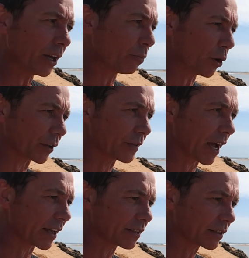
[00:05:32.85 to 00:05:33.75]
and what it
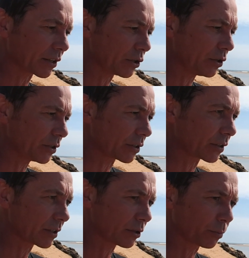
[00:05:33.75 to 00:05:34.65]
does is it uses
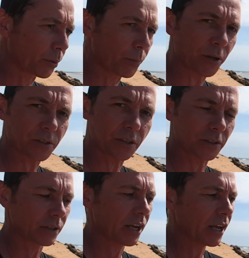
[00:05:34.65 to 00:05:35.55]
this little proboscis,